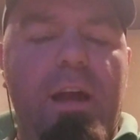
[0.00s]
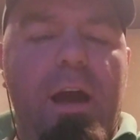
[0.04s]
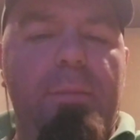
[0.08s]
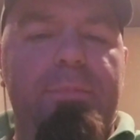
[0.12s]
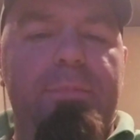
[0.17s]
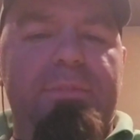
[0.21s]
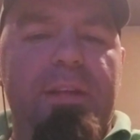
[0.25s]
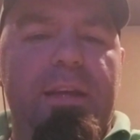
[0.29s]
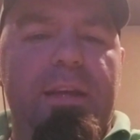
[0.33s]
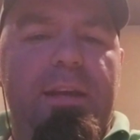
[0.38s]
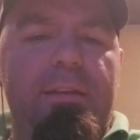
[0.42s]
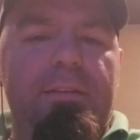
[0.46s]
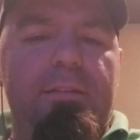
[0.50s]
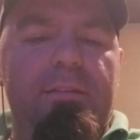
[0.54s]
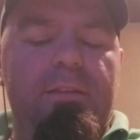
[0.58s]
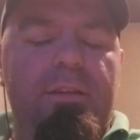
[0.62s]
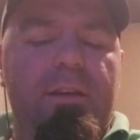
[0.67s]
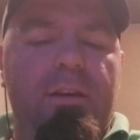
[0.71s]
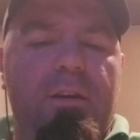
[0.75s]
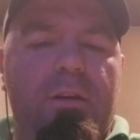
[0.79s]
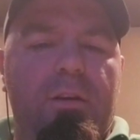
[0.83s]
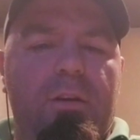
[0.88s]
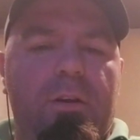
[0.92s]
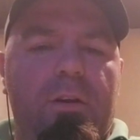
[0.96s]
update
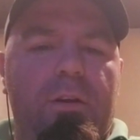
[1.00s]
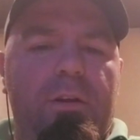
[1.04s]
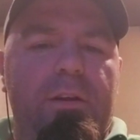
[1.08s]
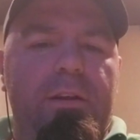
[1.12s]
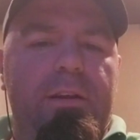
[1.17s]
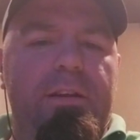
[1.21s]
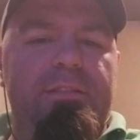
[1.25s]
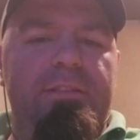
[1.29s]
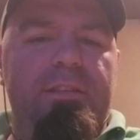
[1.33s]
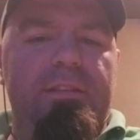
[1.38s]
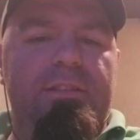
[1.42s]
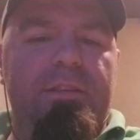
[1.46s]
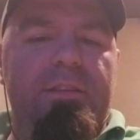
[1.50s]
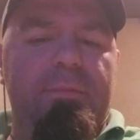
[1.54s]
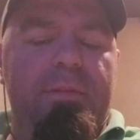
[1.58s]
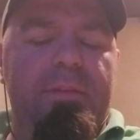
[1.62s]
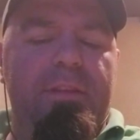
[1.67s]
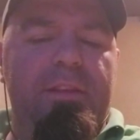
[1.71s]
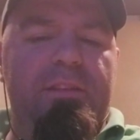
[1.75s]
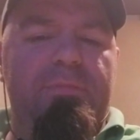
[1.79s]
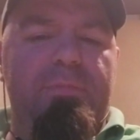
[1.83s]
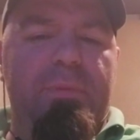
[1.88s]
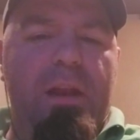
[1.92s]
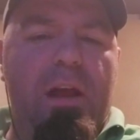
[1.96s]
or is it something
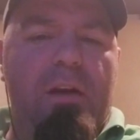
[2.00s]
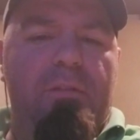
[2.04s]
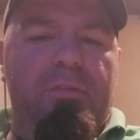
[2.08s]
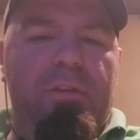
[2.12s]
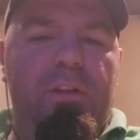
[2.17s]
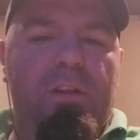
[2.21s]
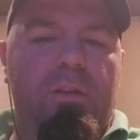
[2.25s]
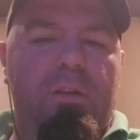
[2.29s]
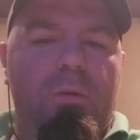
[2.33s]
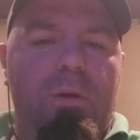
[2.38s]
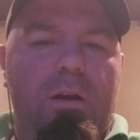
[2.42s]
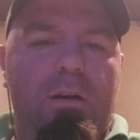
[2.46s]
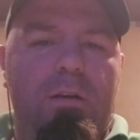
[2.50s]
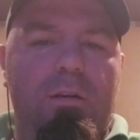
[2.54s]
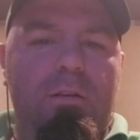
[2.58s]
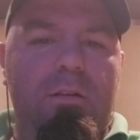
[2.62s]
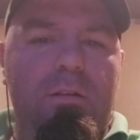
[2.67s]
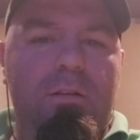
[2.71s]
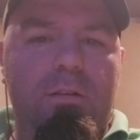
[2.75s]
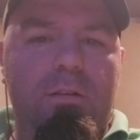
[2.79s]
that's been out for a little while?